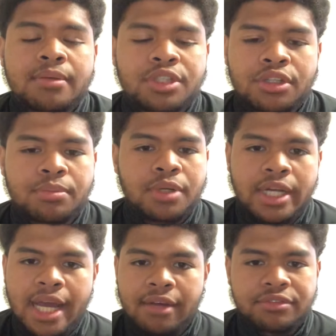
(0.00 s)
So they're going
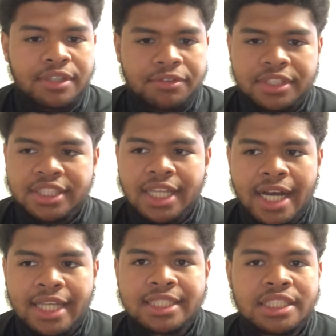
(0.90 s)
to have different
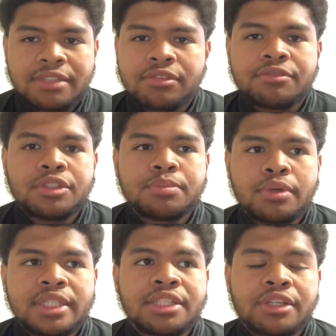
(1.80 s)
sides and different
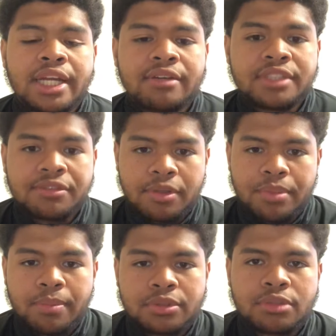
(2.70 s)
viewpoints, and they're going to have
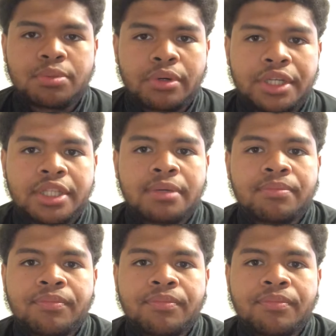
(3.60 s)
different people supporting them.